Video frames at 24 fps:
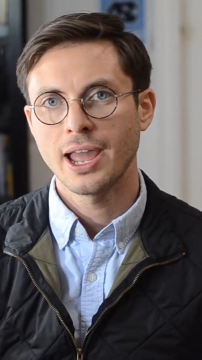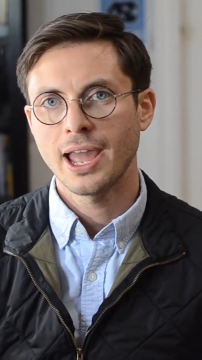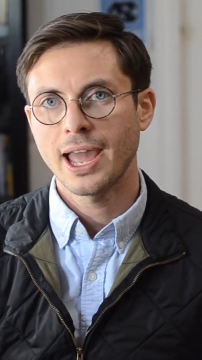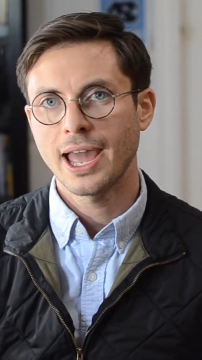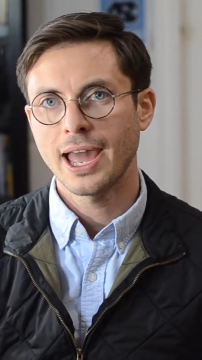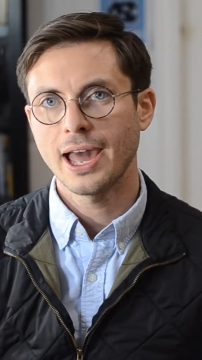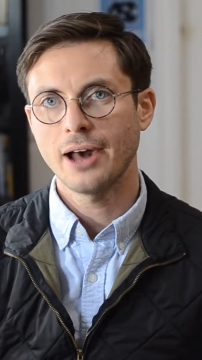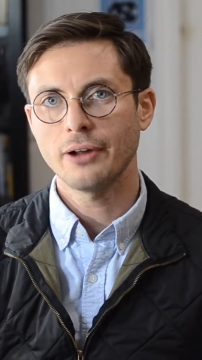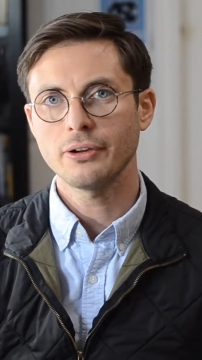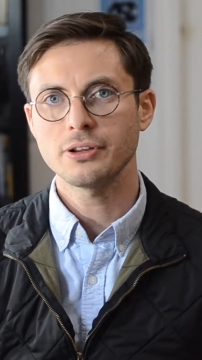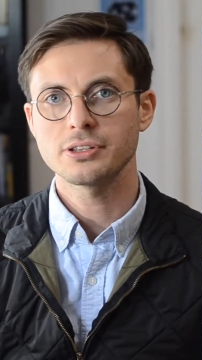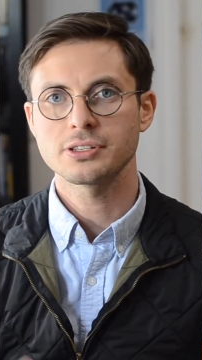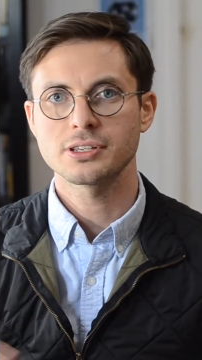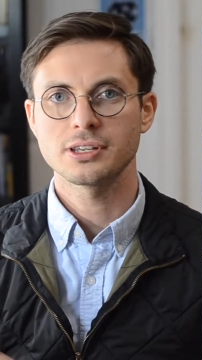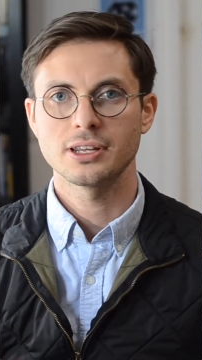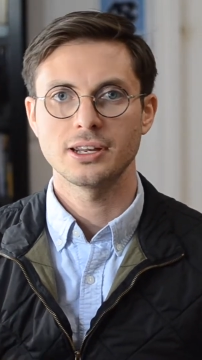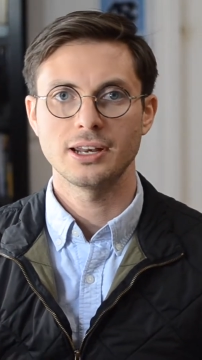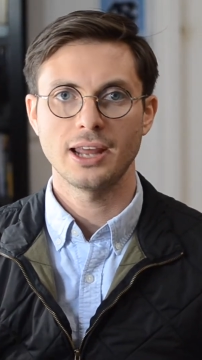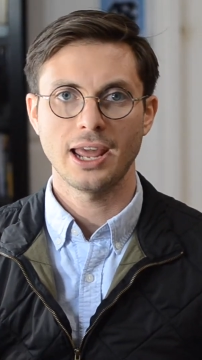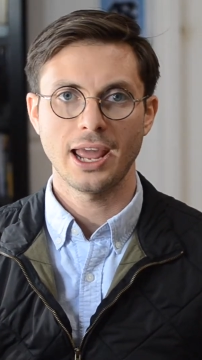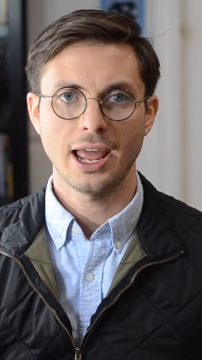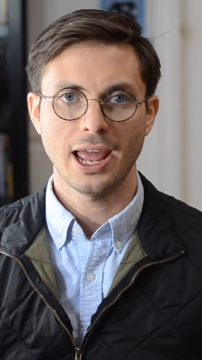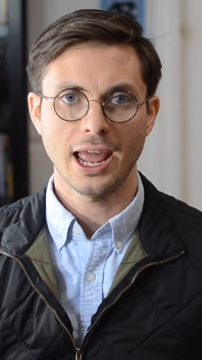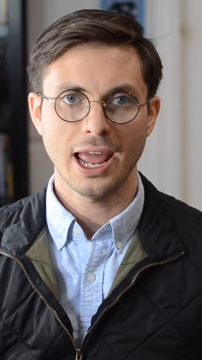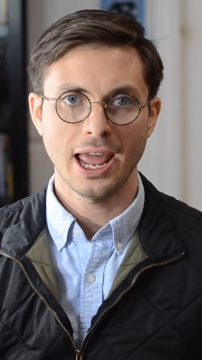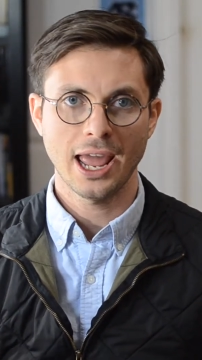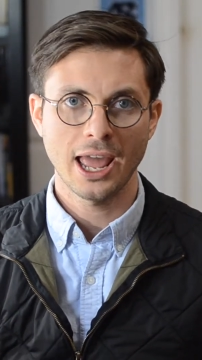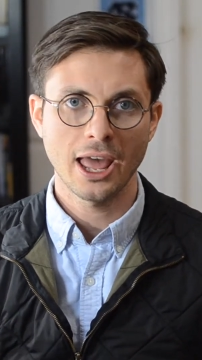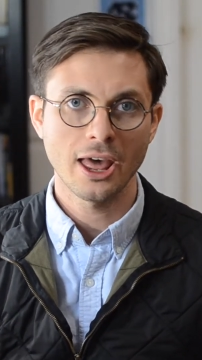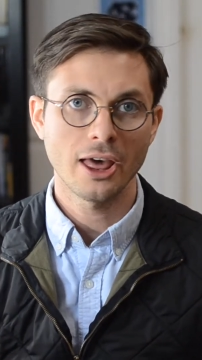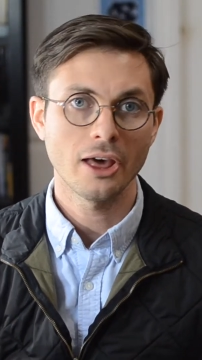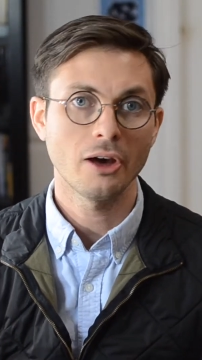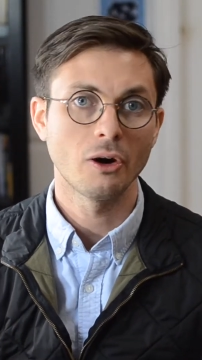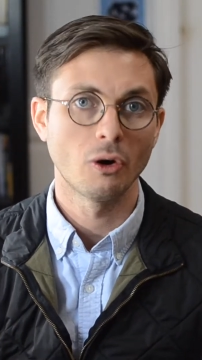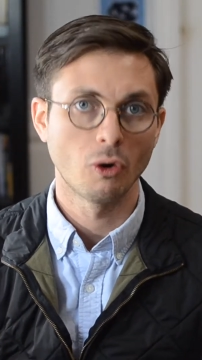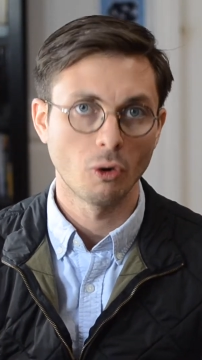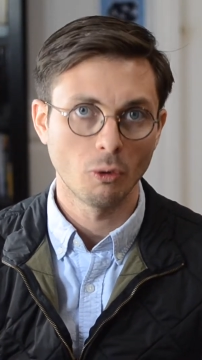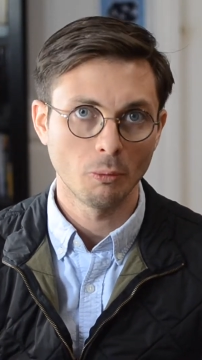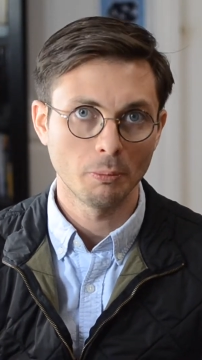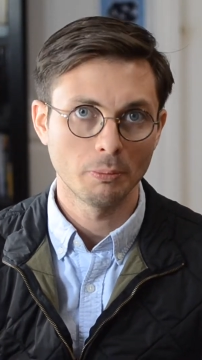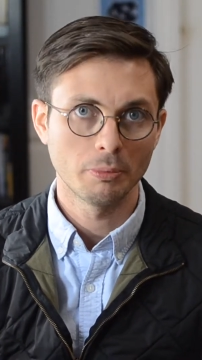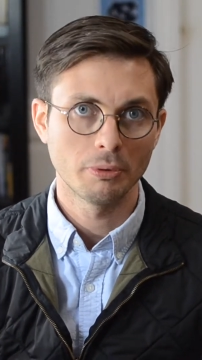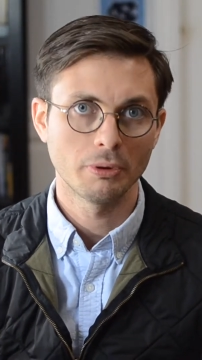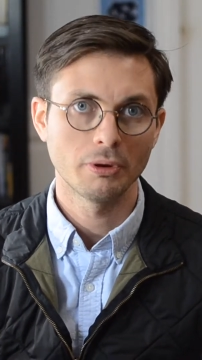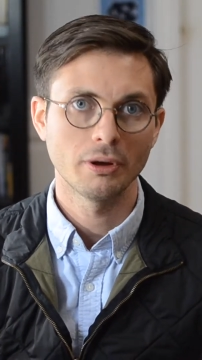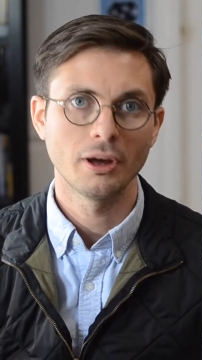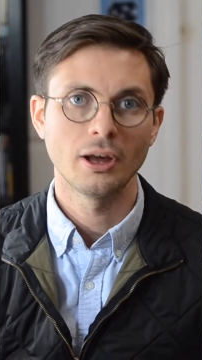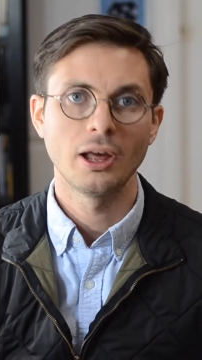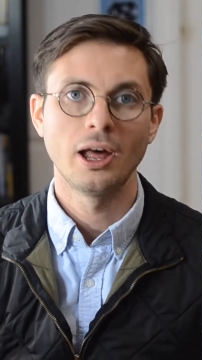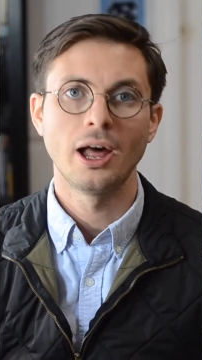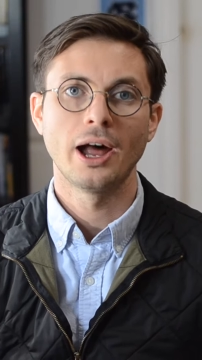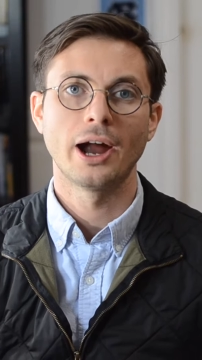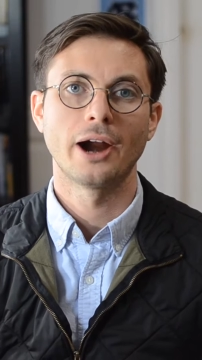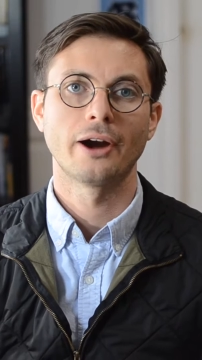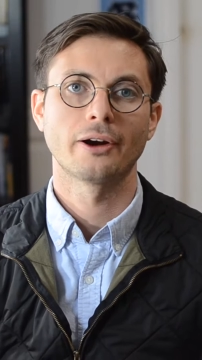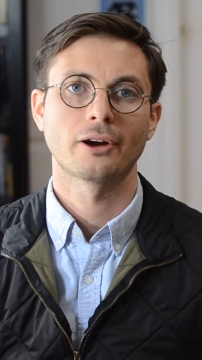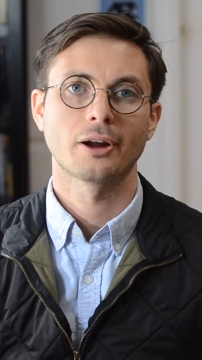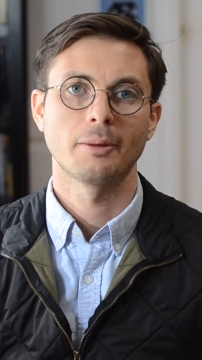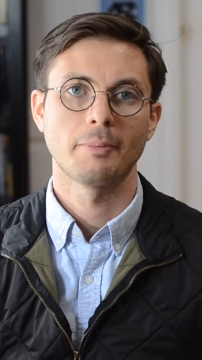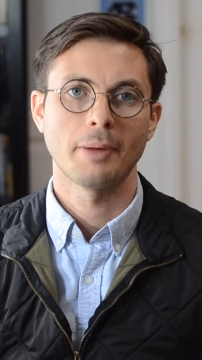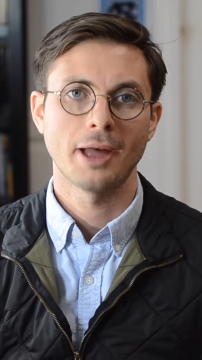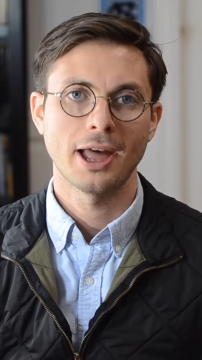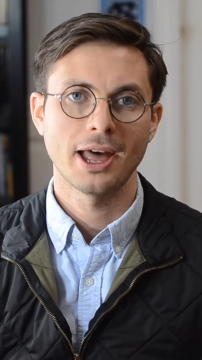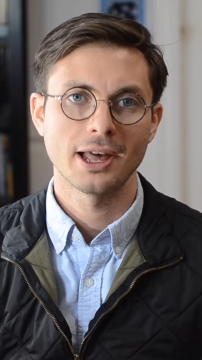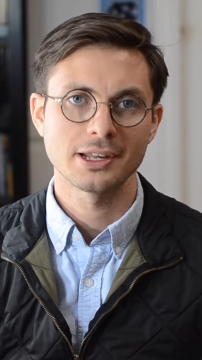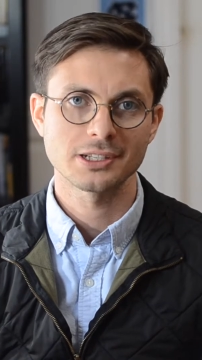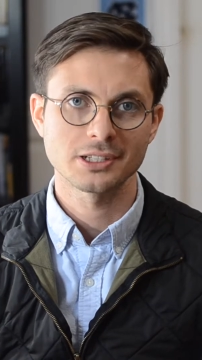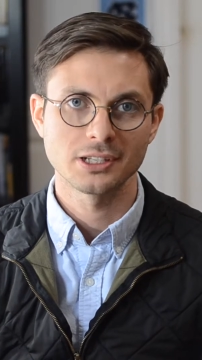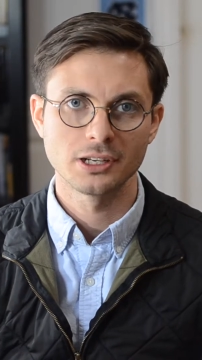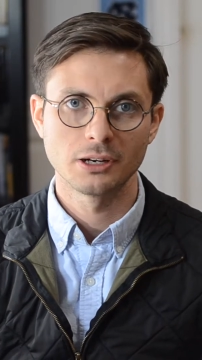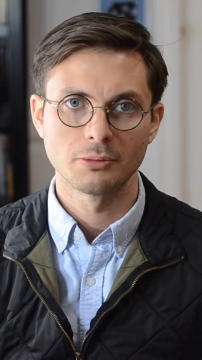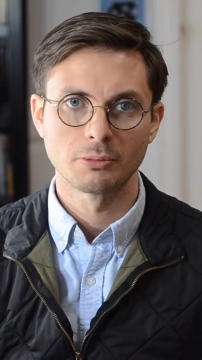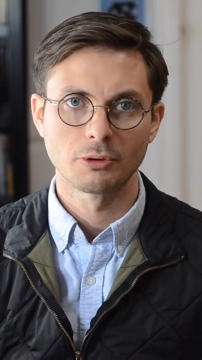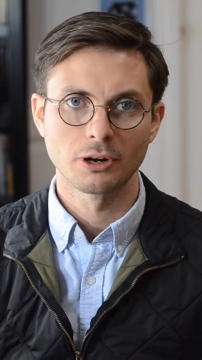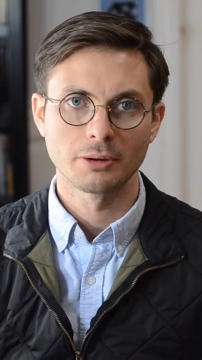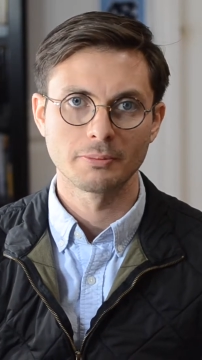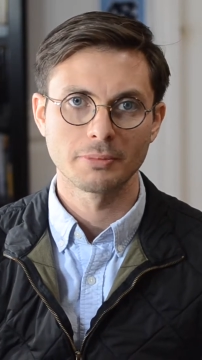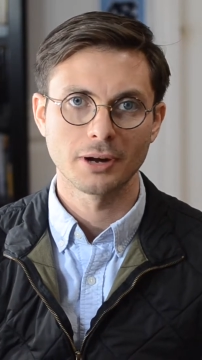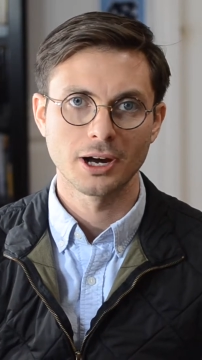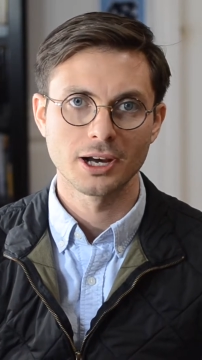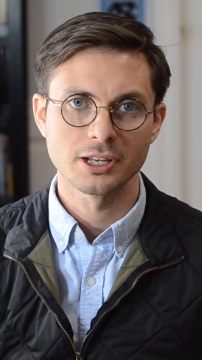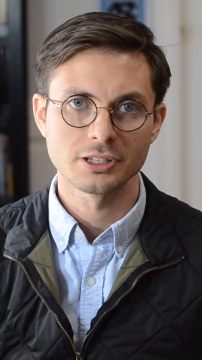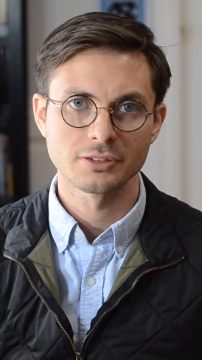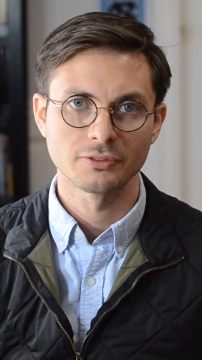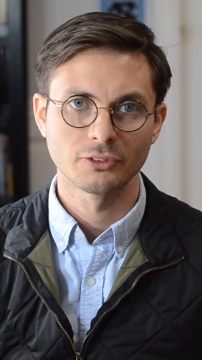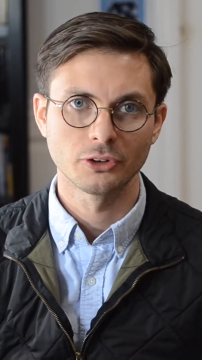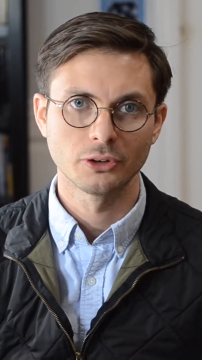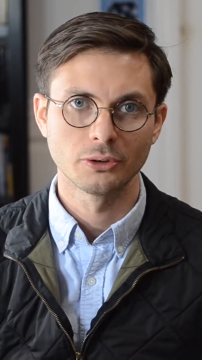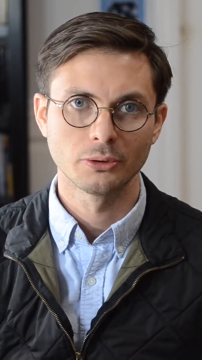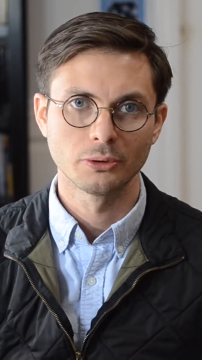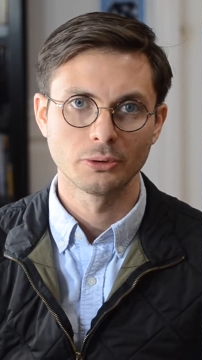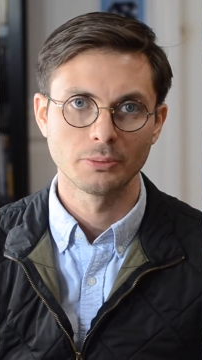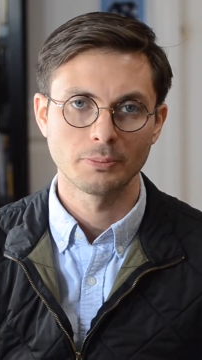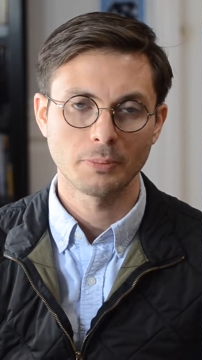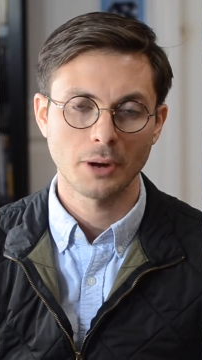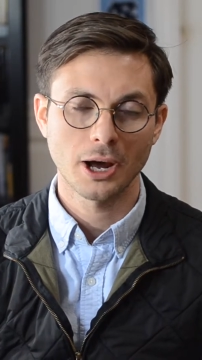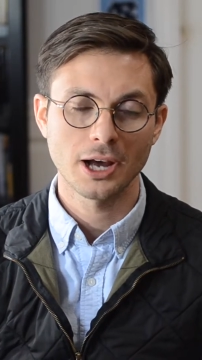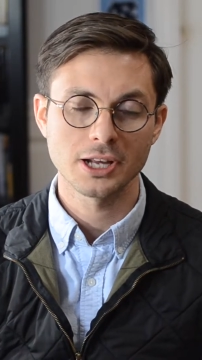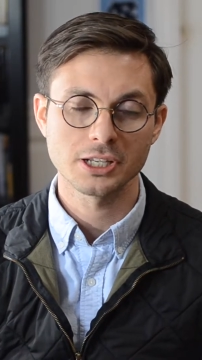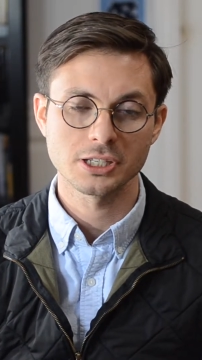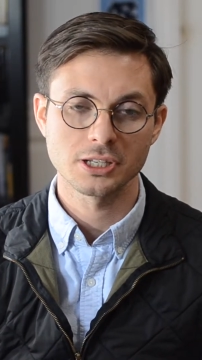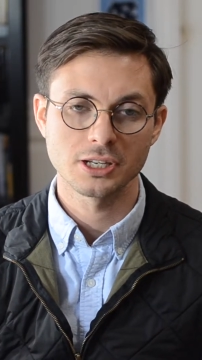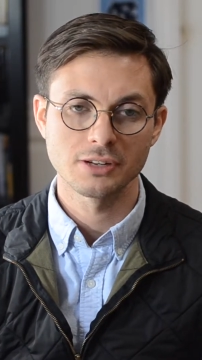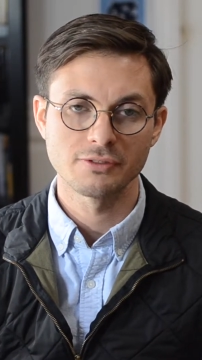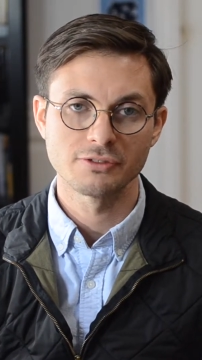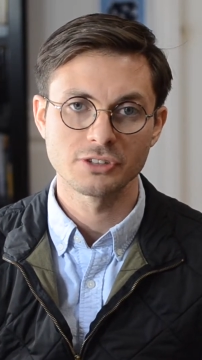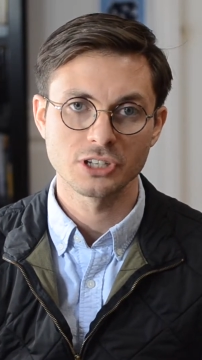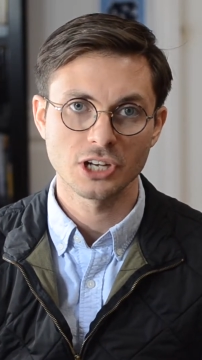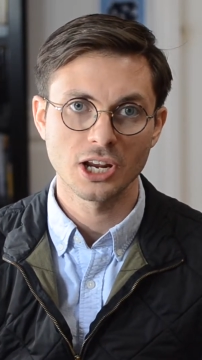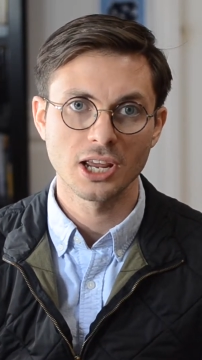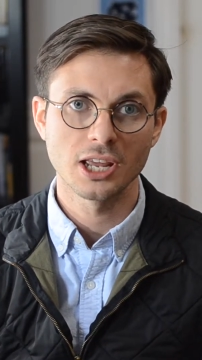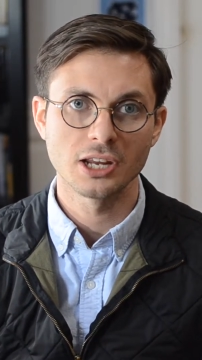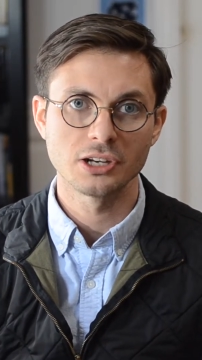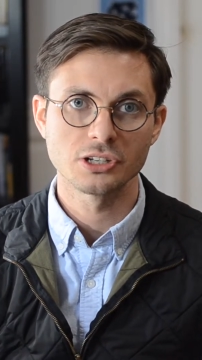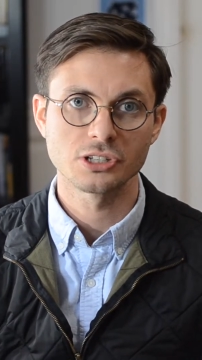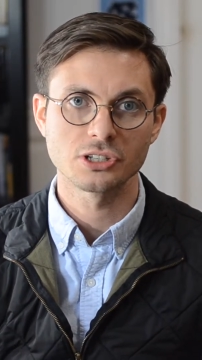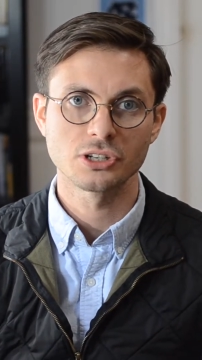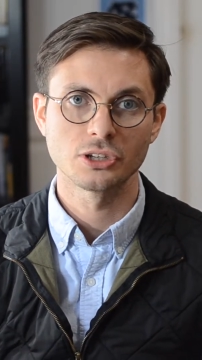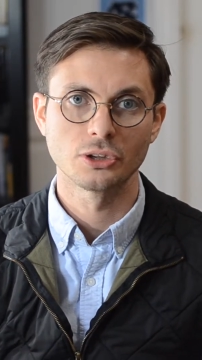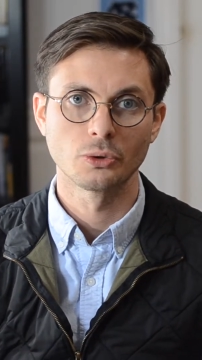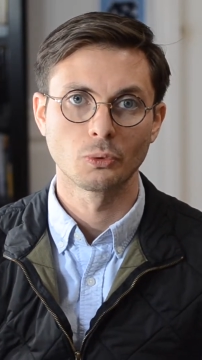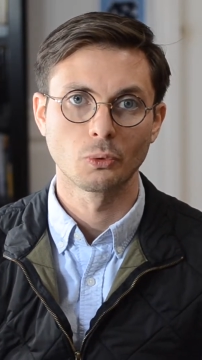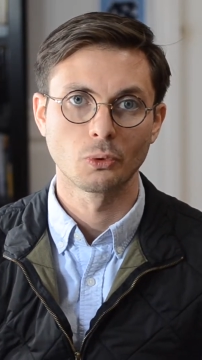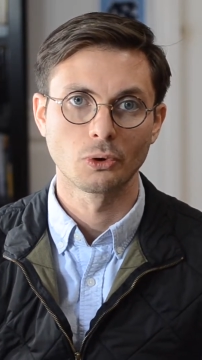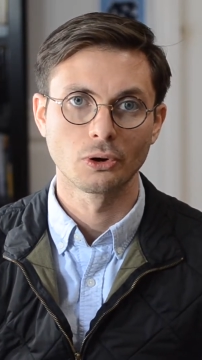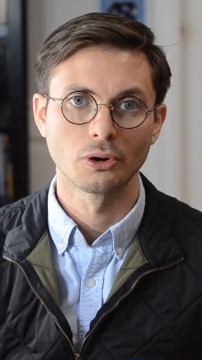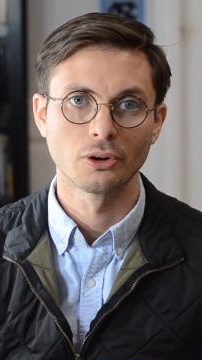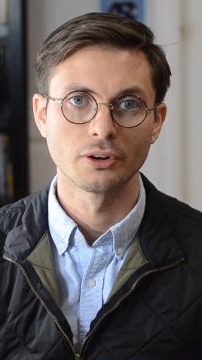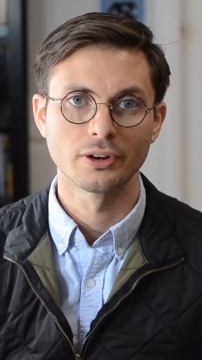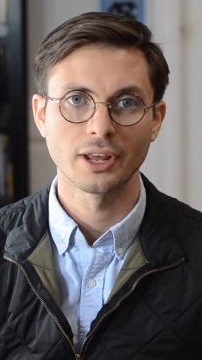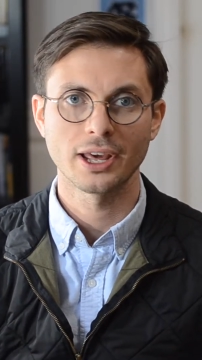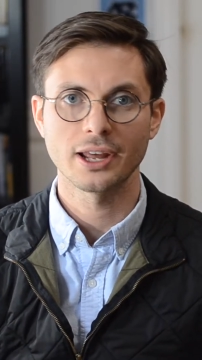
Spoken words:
how does it help our capacity to bring positive change to the world?